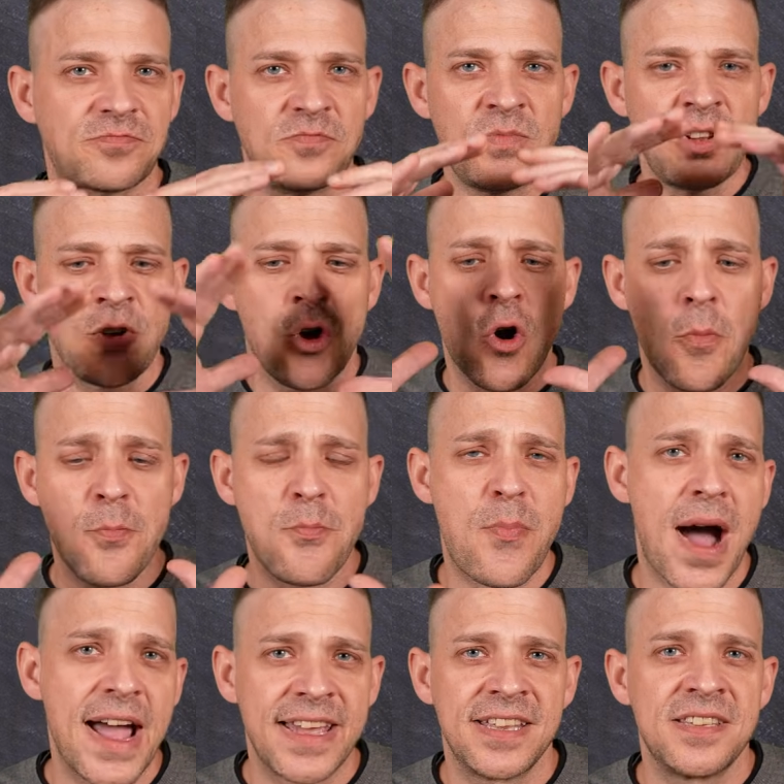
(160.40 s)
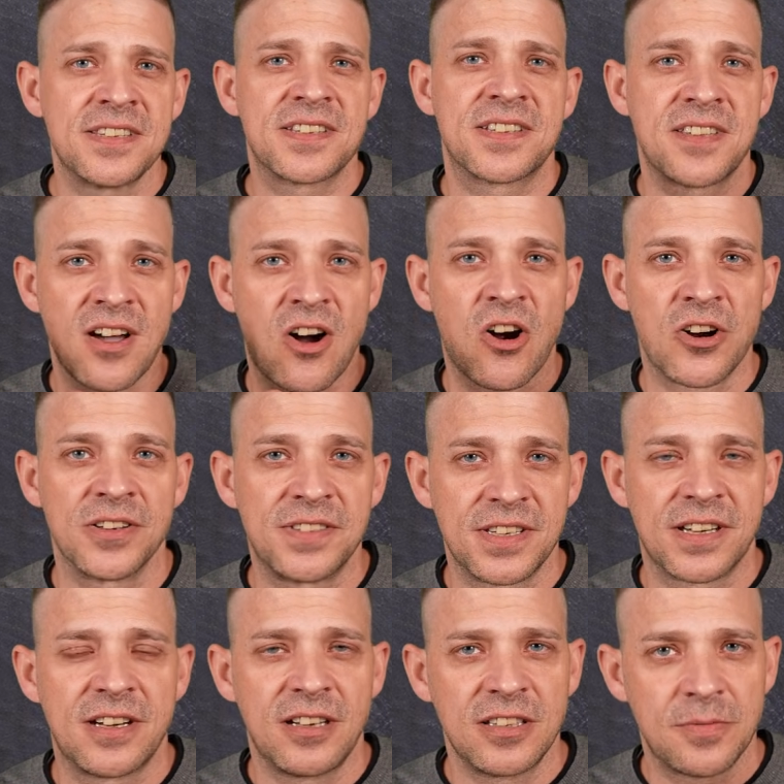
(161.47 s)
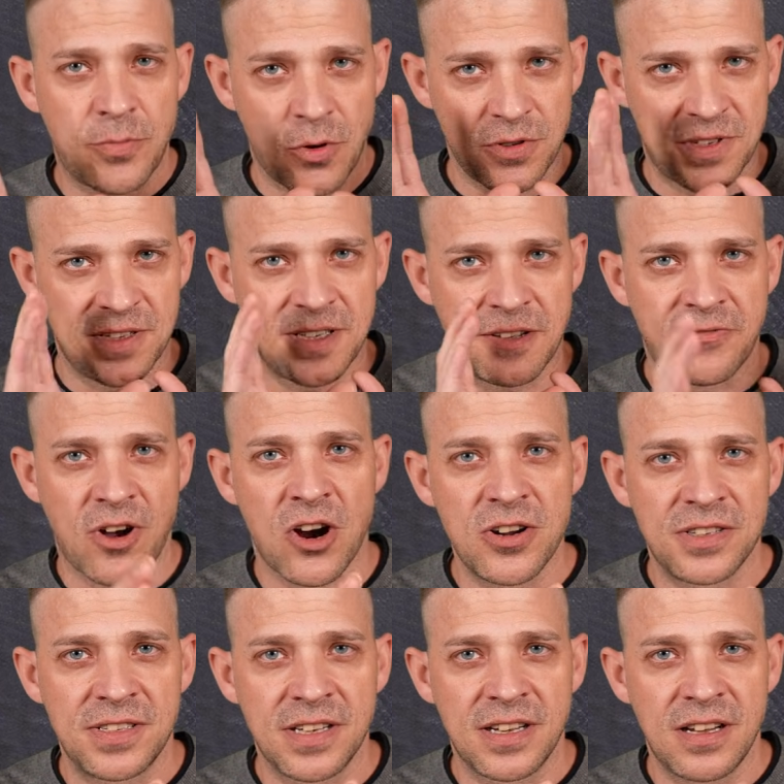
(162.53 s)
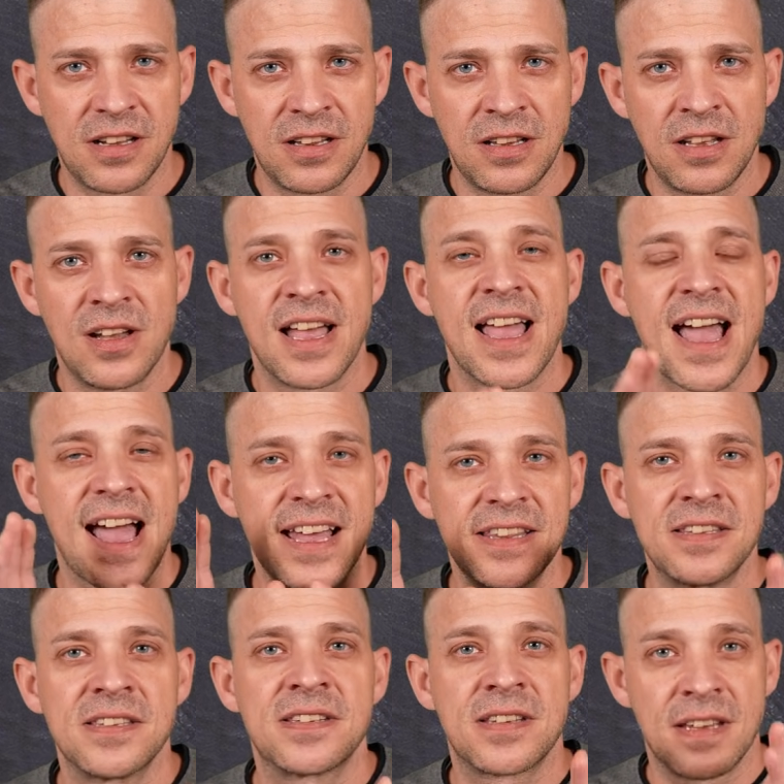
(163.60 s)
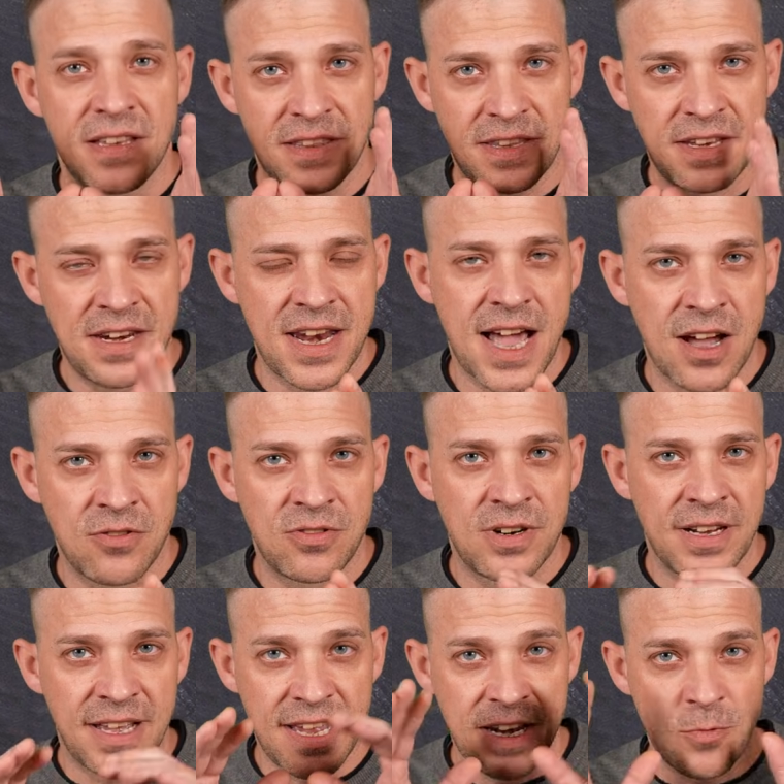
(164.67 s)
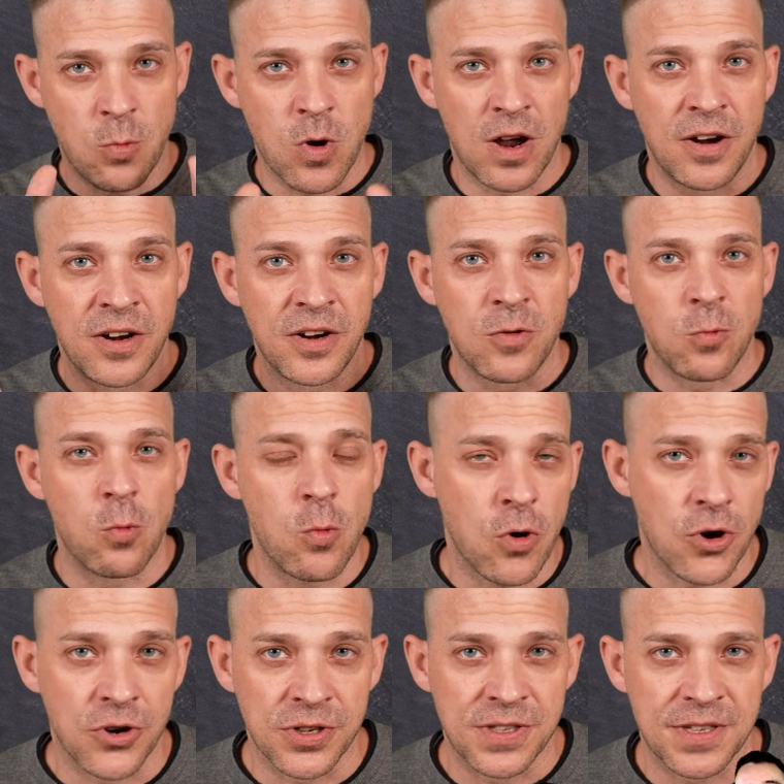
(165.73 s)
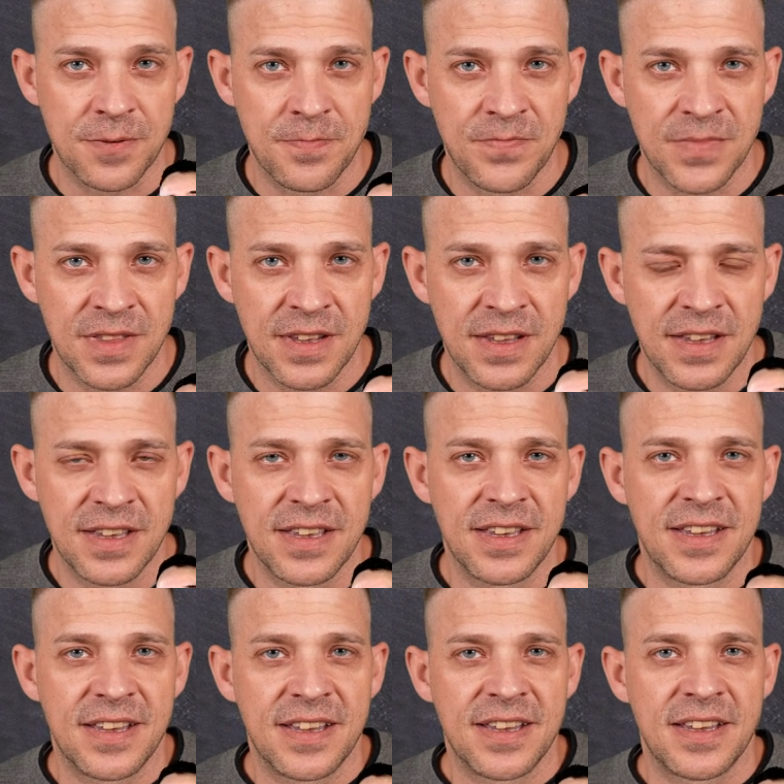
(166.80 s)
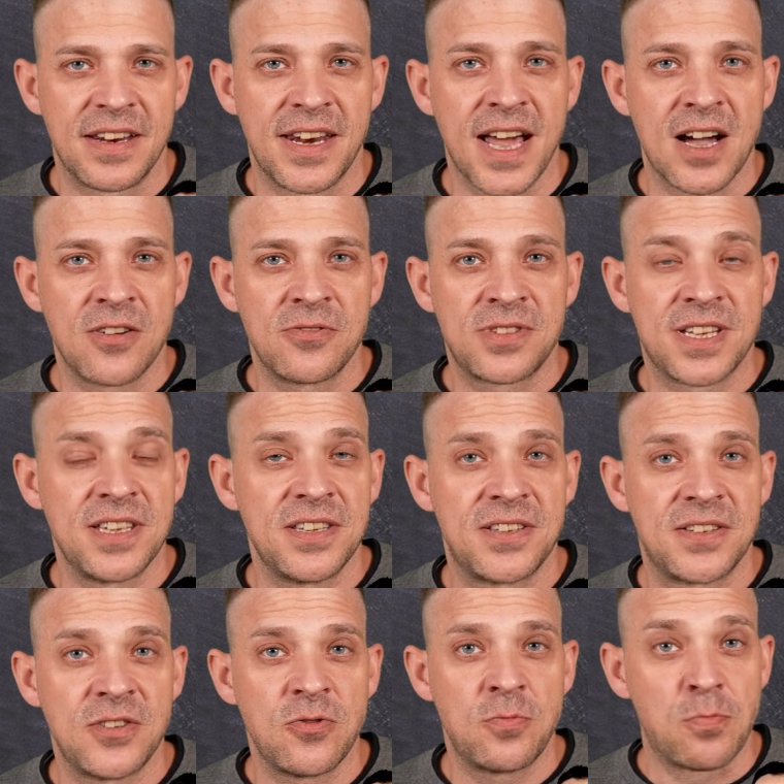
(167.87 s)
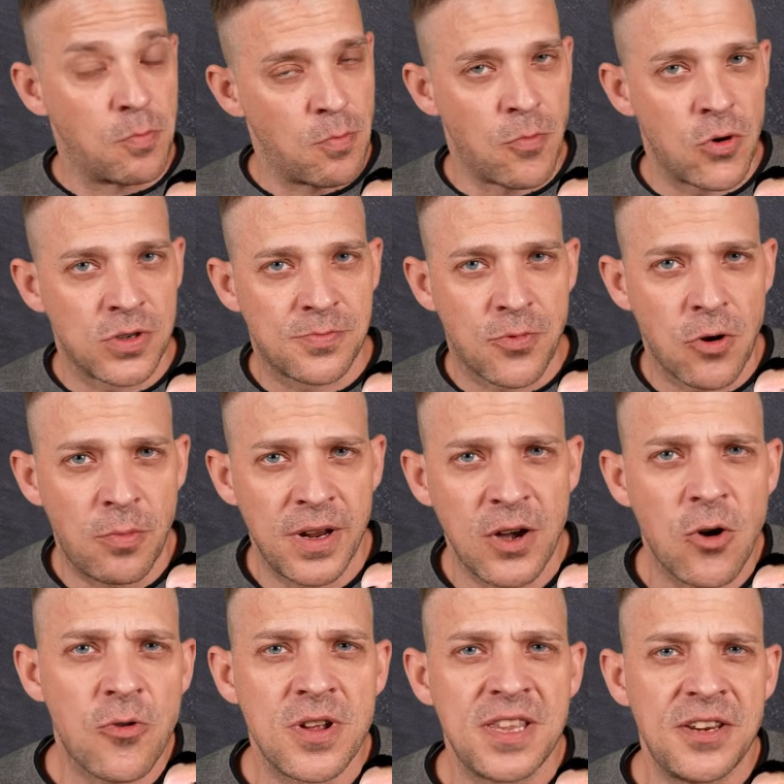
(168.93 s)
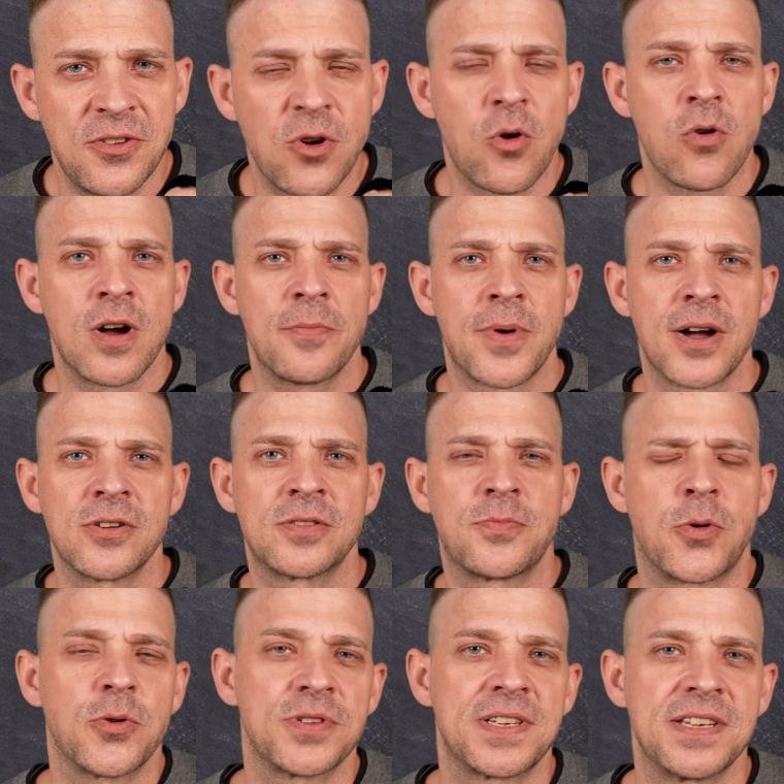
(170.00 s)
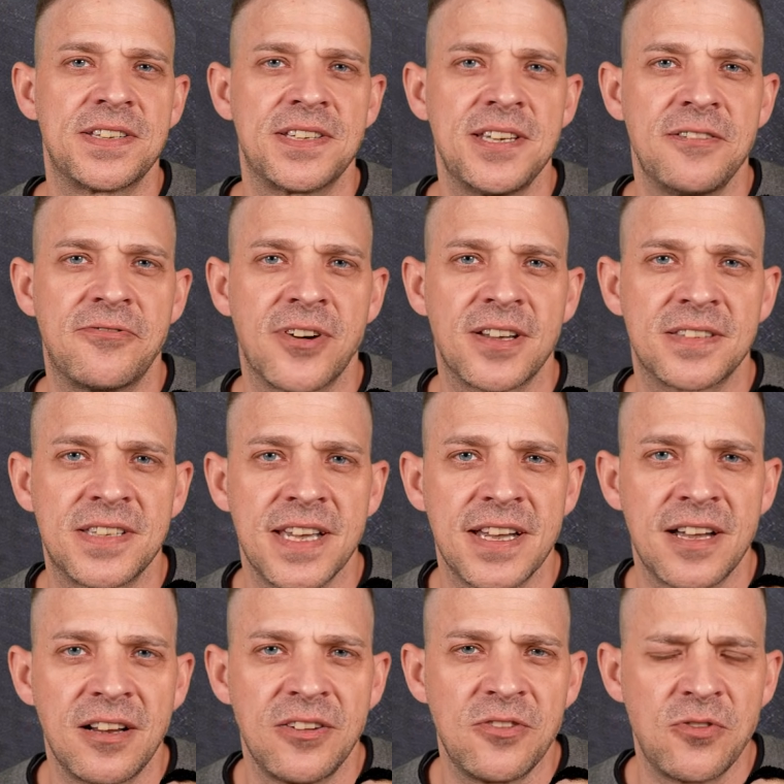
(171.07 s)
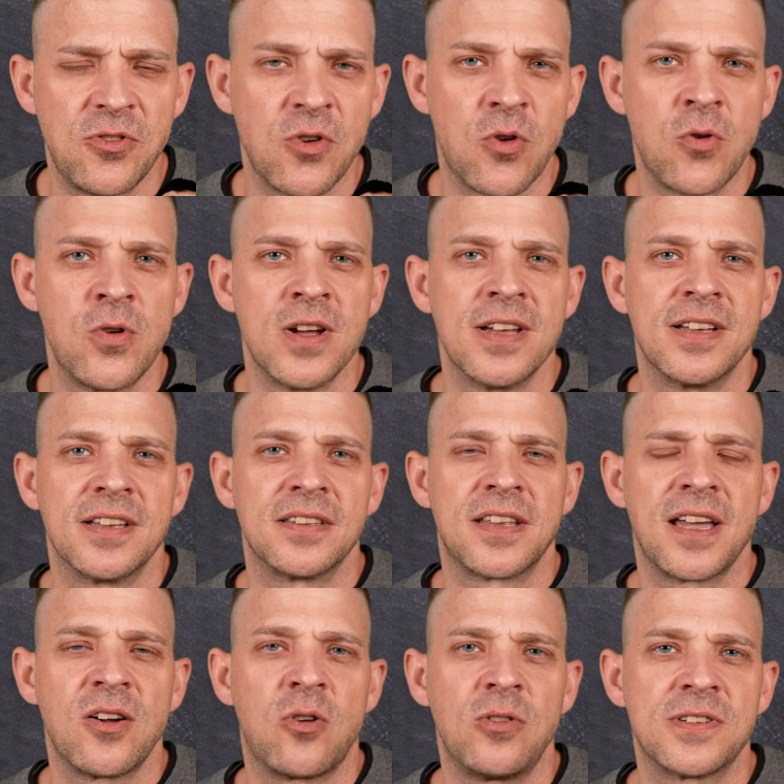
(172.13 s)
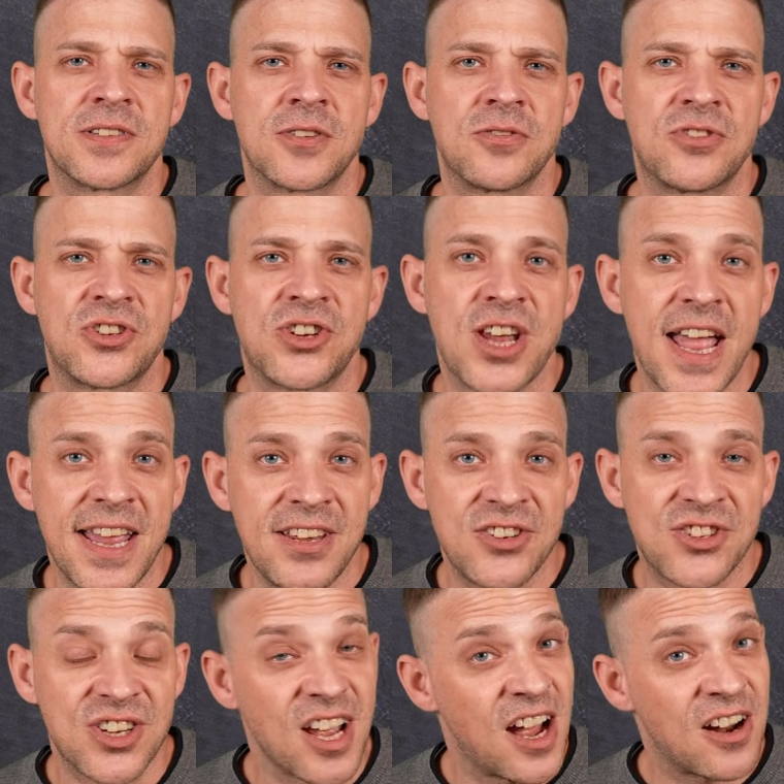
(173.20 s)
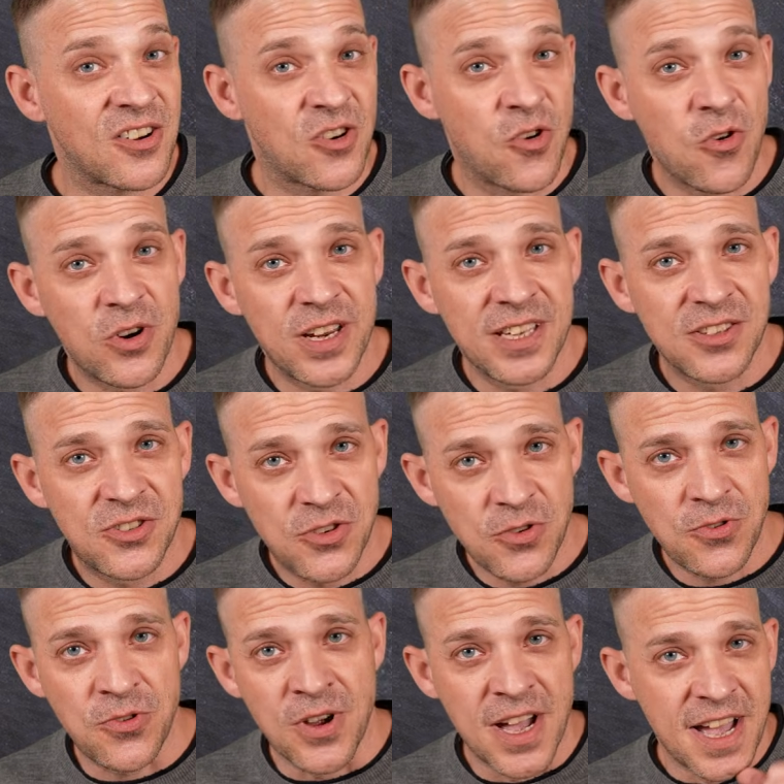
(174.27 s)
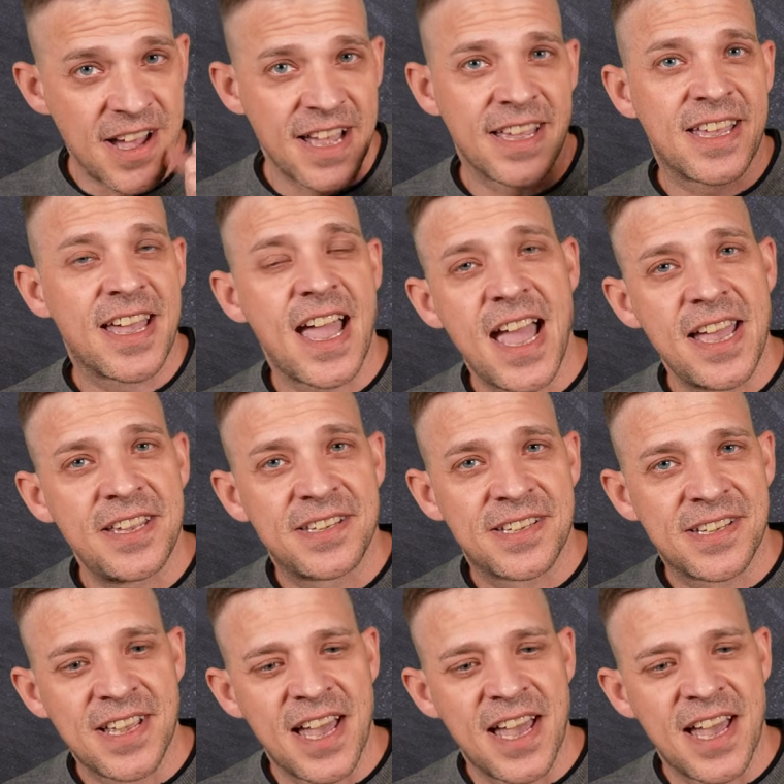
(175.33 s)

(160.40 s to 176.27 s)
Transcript: combines the article, the possessive article, and the noun in one word. Now, since you most probably already know about possessive article, you know they also change according to case,